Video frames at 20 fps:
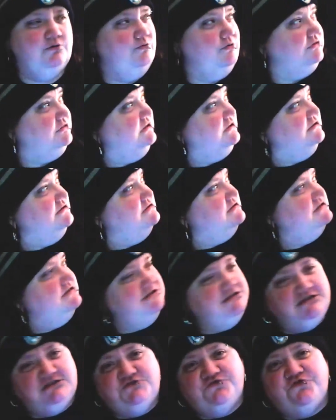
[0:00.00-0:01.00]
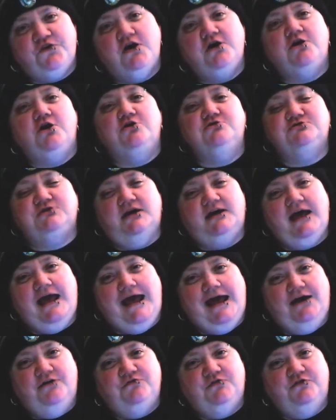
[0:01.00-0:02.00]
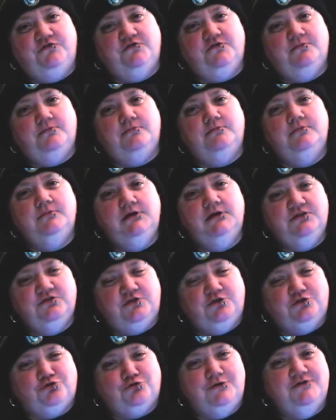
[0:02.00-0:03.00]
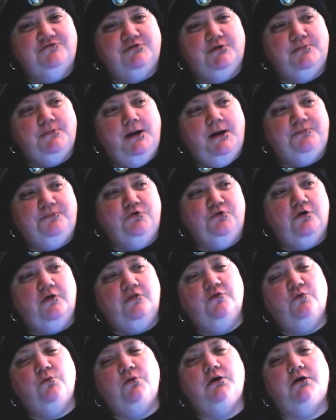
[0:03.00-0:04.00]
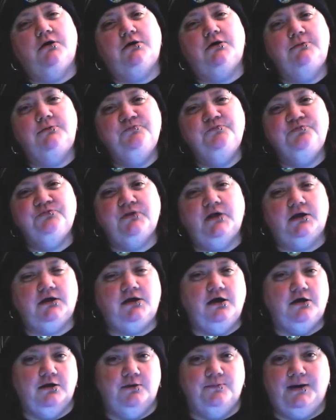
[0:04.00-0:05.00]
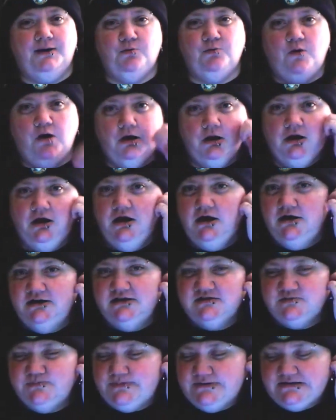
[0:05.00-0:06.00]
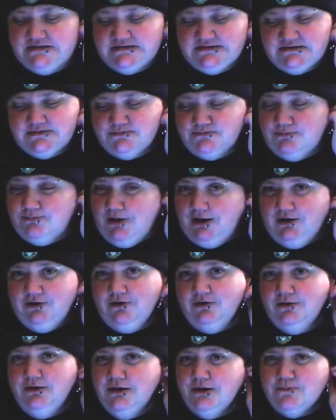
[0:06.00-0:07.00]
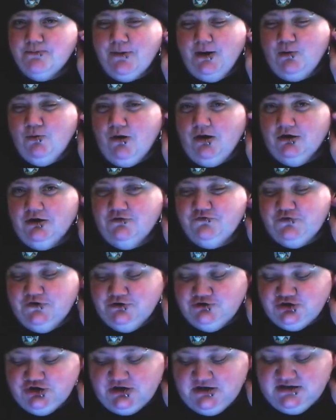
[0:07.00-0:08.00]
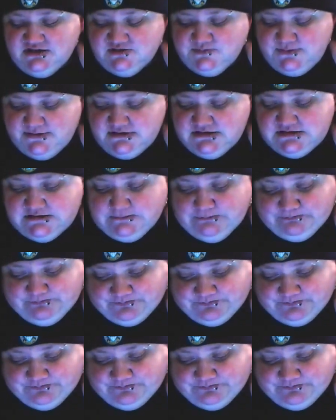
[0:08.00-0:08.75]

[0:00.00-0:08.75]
with these, these photos I have of them, the three of them up there on the wall, I call it my wall of husbands, my, my wall of future husbands,